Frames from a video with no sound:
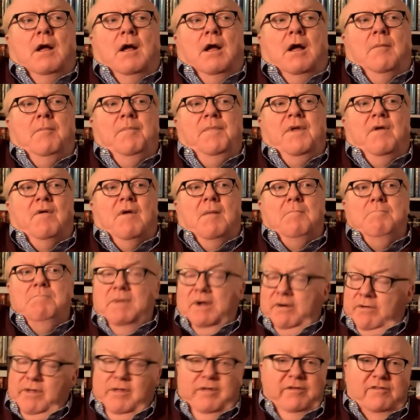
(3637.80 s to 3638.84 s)
Um, there are
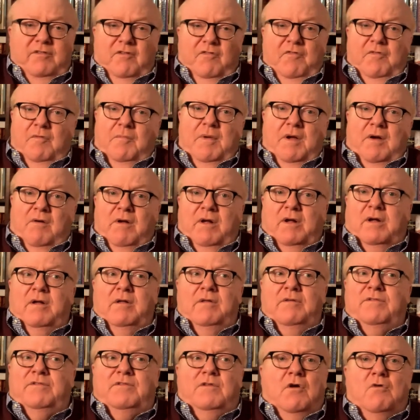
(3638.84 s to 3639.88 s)
millions of
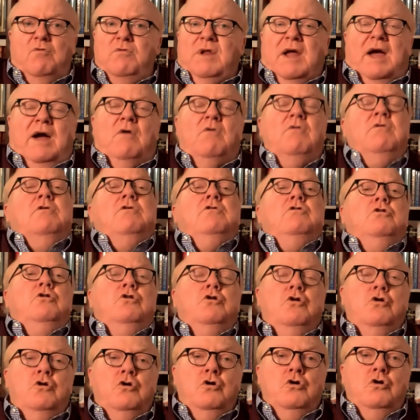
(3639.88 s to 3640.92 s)
Americans, no doubt,
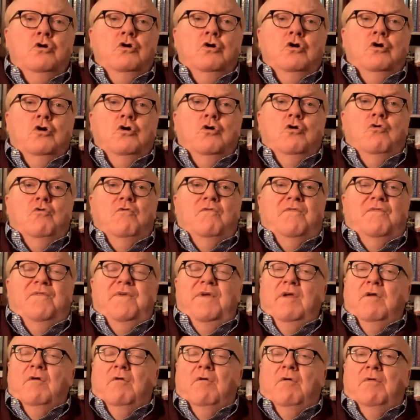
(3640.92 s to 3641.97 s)
who
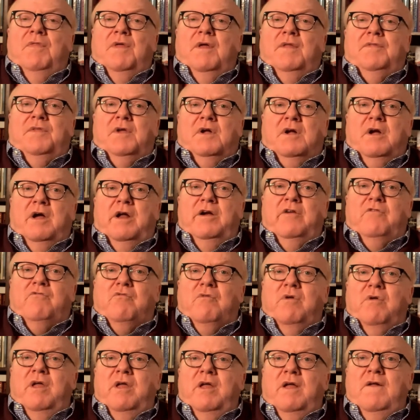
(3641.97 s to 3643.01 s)
feel that the
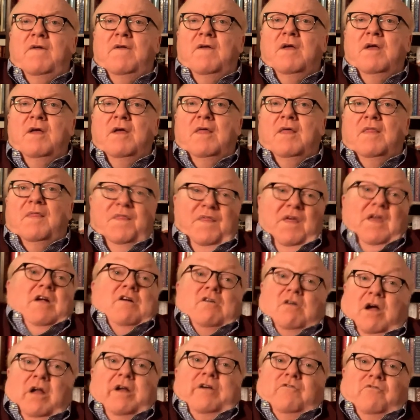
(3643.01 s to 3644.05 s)
country,
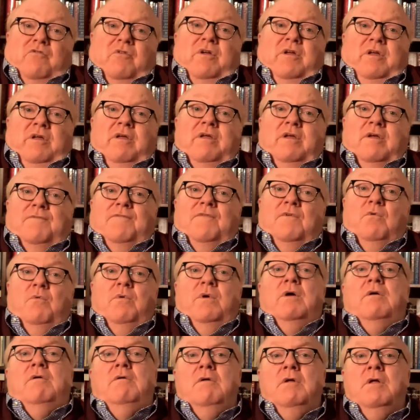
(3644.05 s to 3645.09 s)
their country, if you
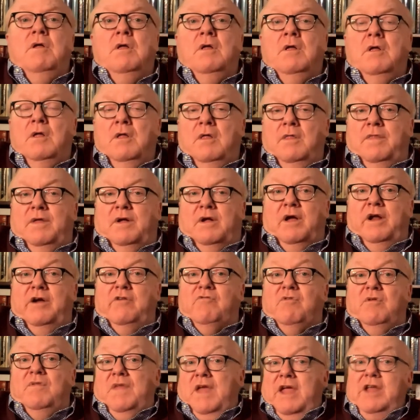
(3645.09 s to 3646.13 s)
will, the
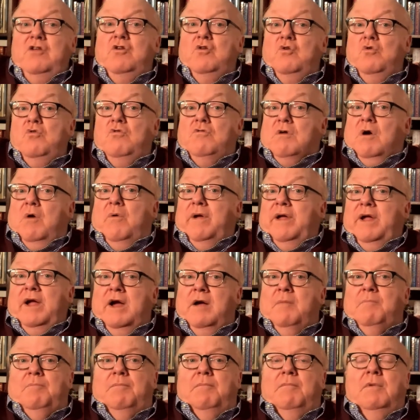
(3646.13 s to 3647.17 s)
country they knew
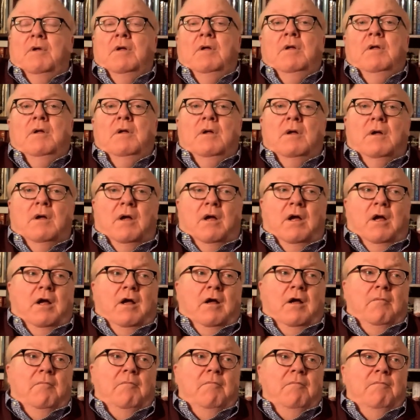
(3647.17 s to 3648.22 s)
growing up,
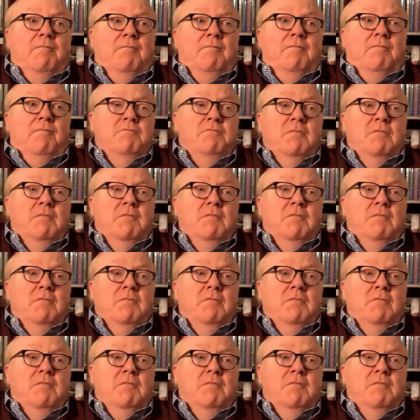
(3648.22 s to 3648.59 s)
um,